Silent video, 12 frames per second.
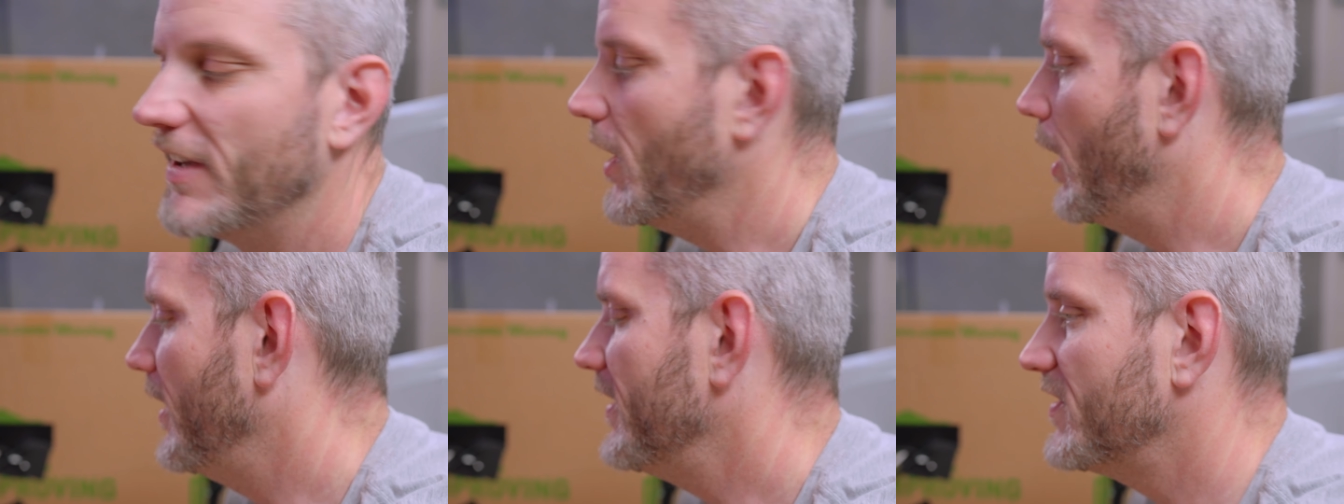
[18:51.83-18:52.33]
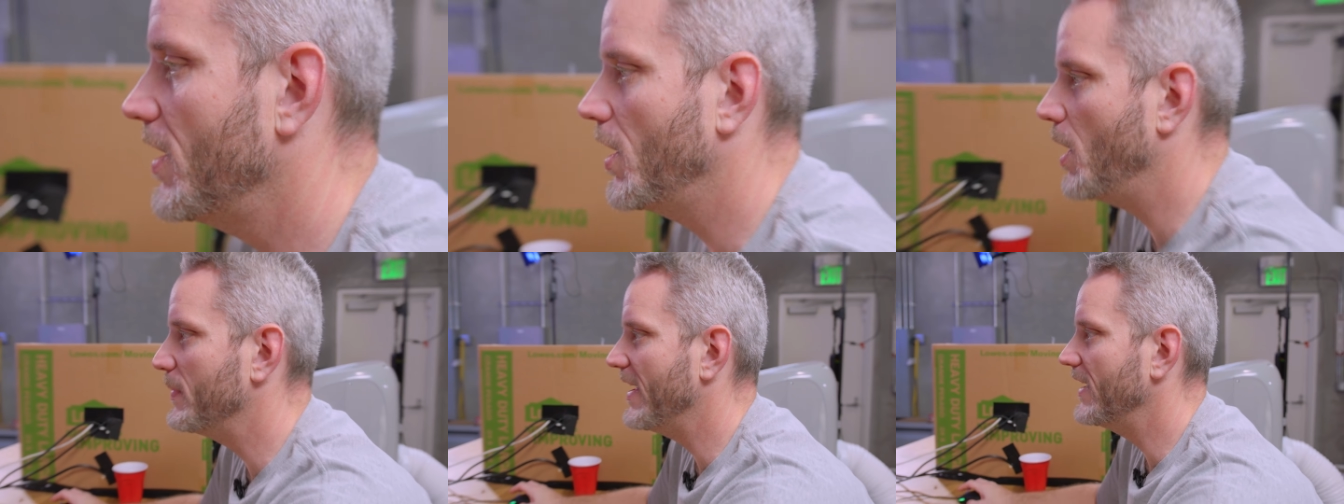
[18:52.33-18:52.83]
No, it's not
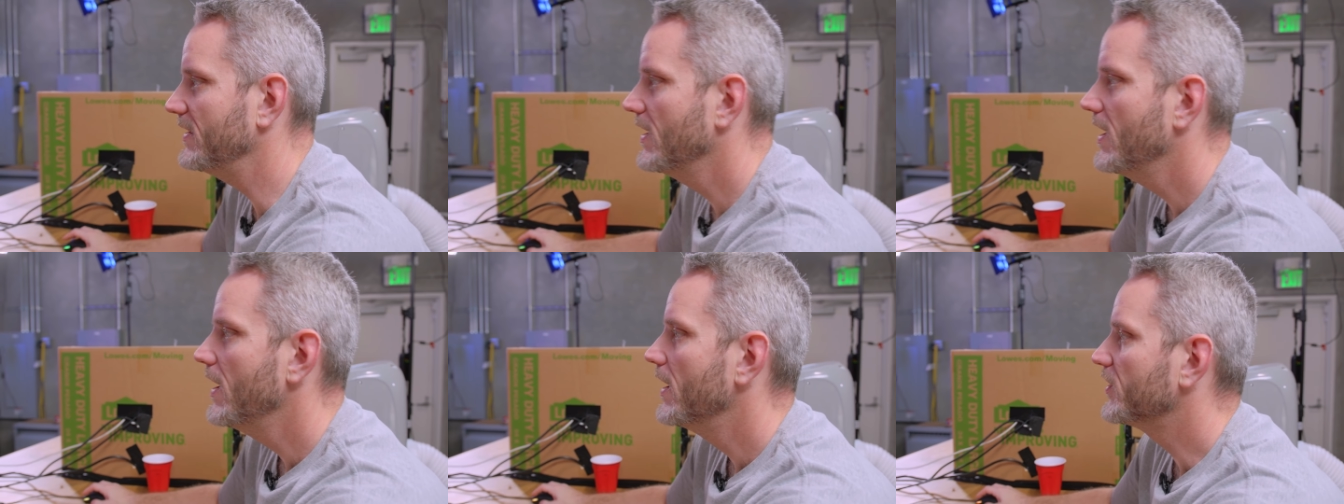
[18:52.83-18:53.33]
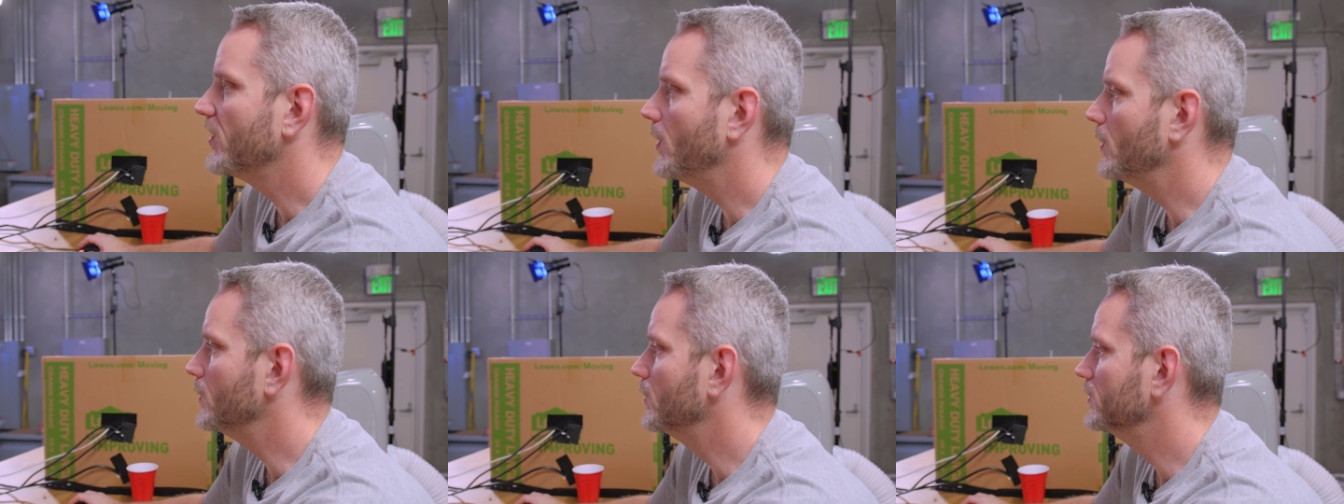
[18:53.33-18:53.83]
all bad.
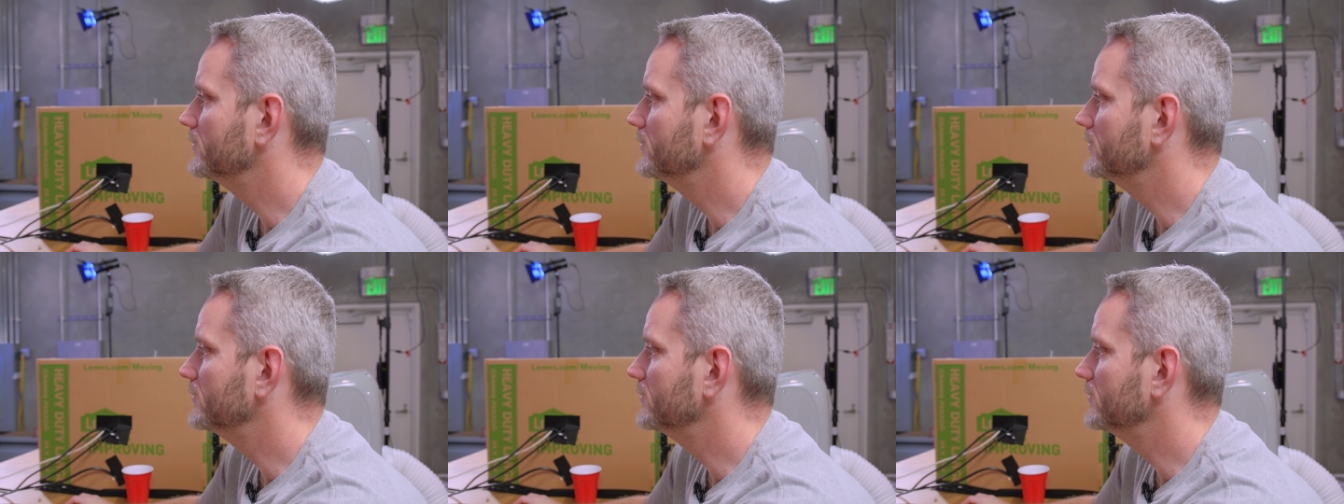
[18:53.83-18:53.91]
So